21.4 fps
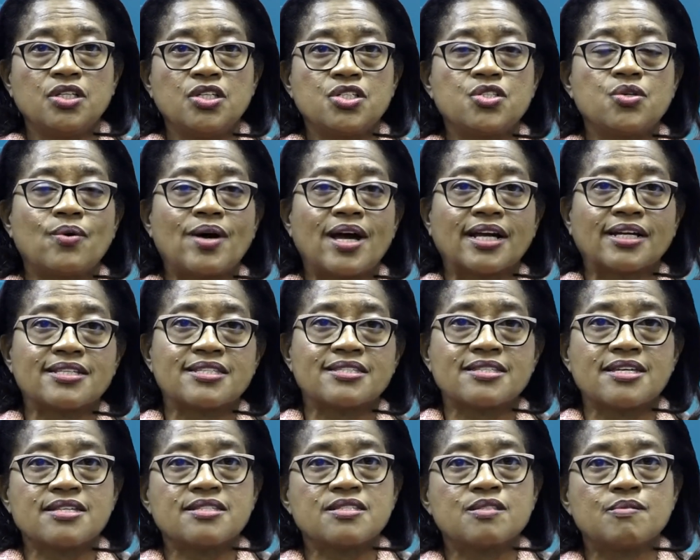to
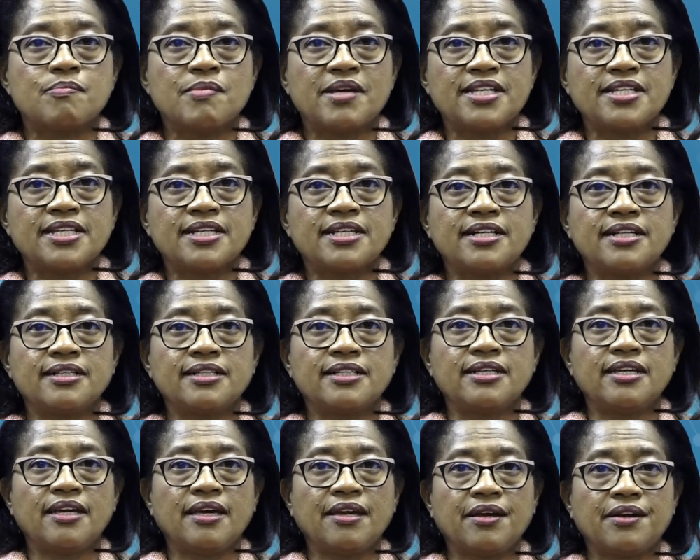access medical
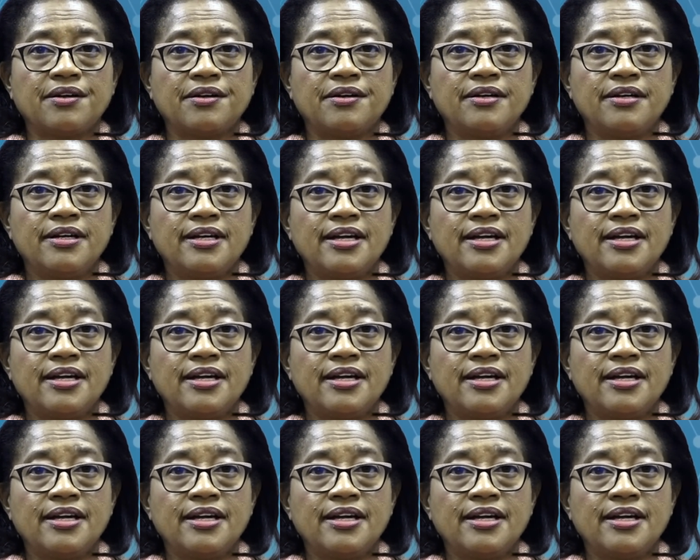care